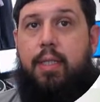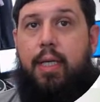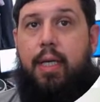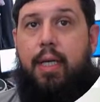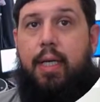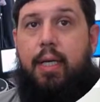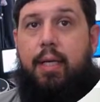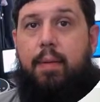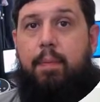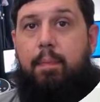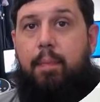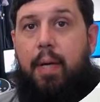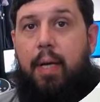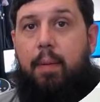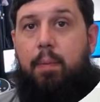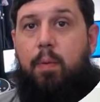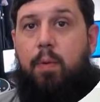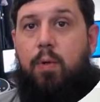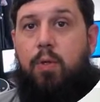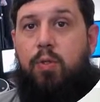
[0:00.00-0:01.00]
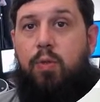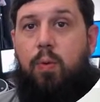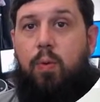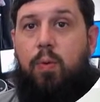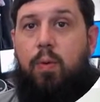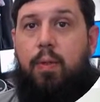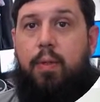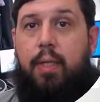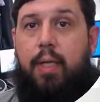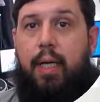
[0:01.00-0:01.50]
a Matterport
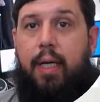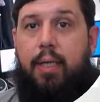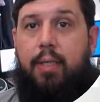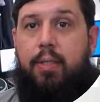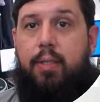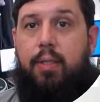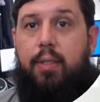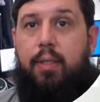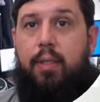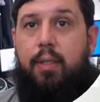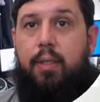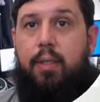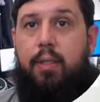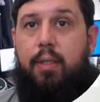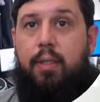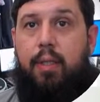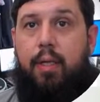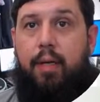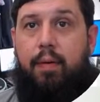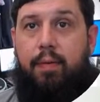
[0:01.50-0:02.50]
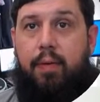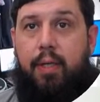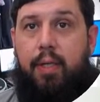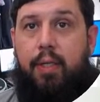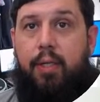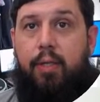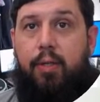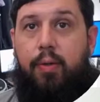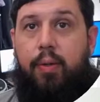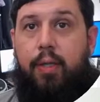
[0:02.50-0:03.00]
tour that I took of a
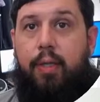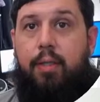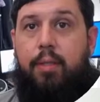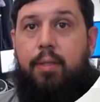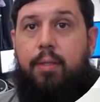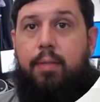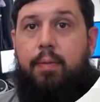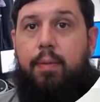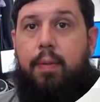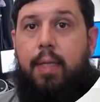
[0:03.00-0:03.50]
unit,